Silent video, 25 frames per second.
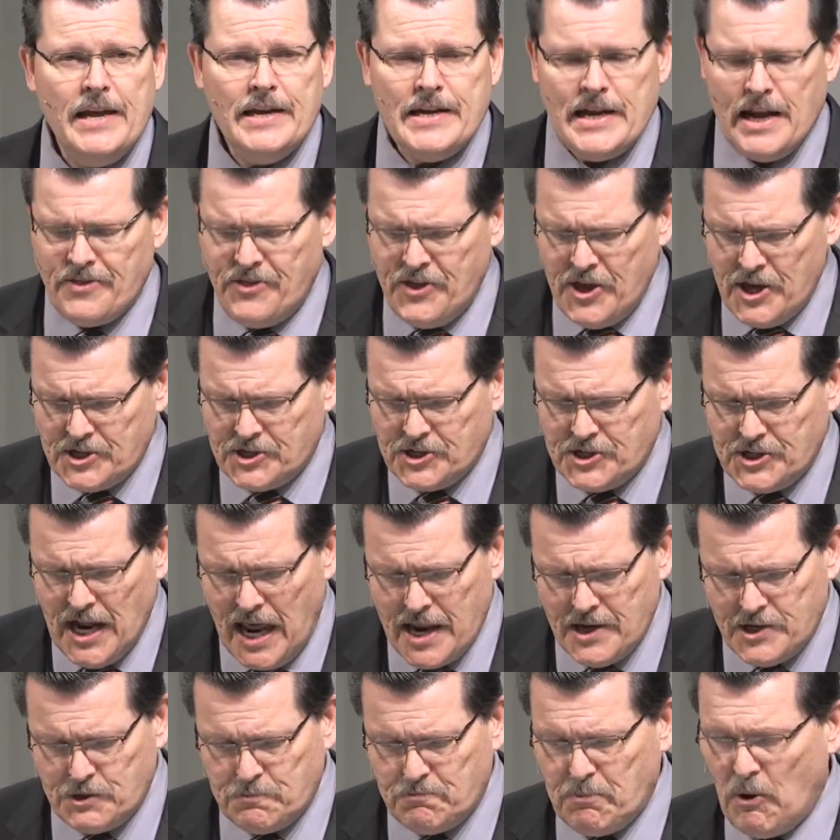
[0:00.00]
Now, this
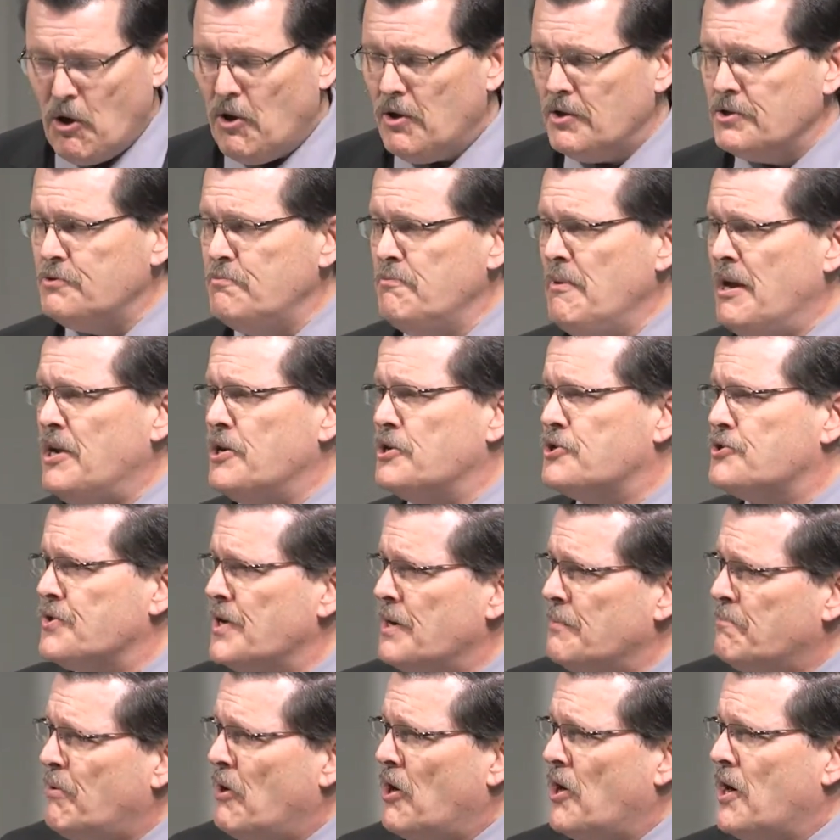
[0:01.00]
sets Paul's
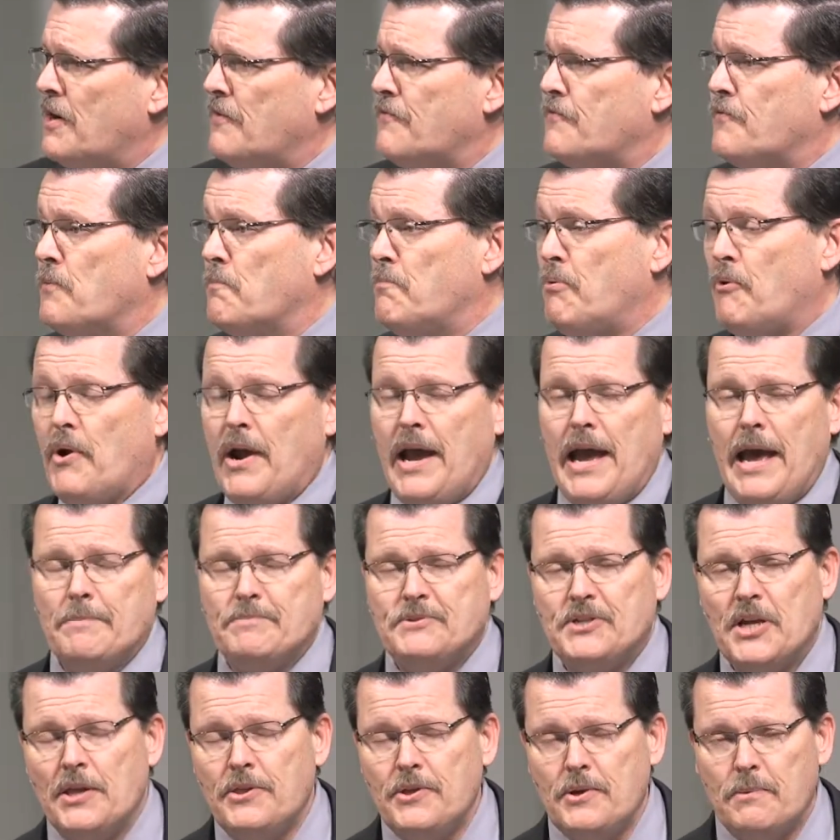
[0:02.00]
ministry apart from
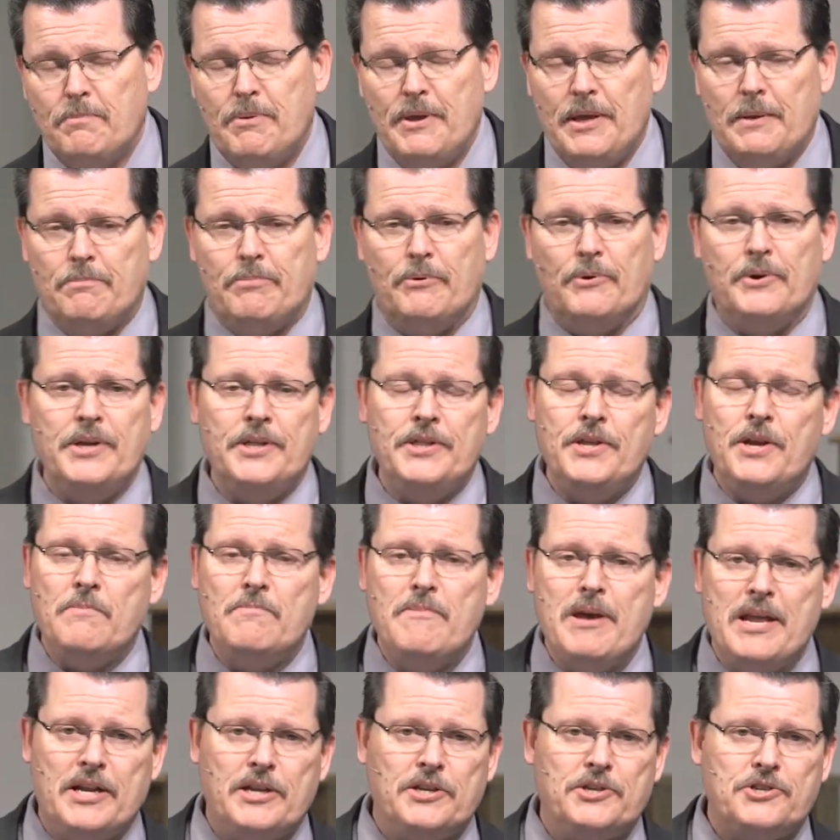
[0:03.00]
perhaps other people in their
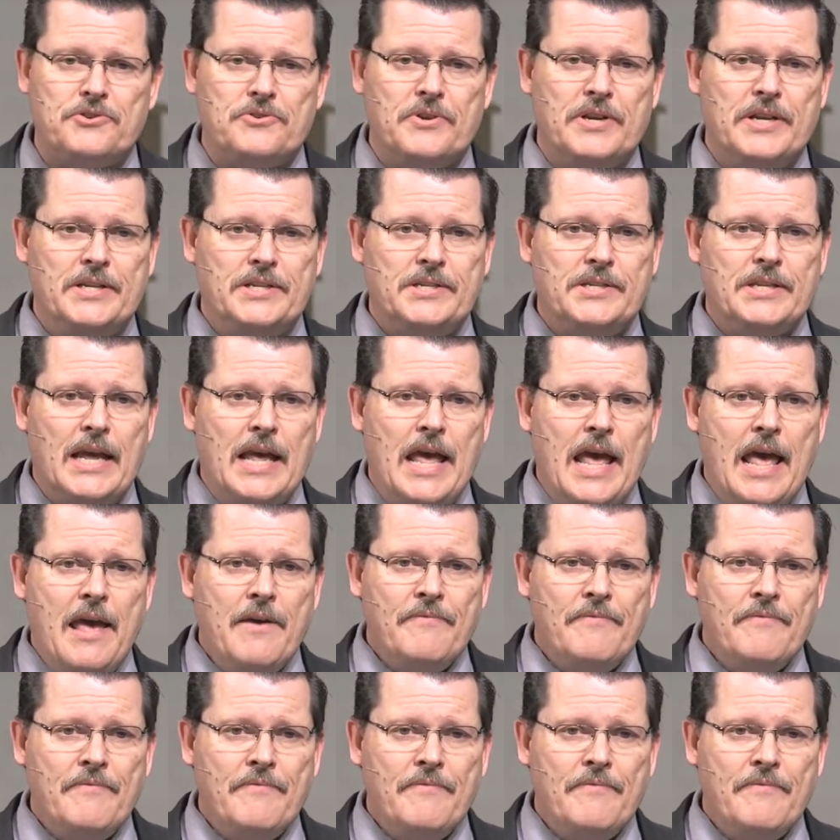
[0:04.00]
ministries.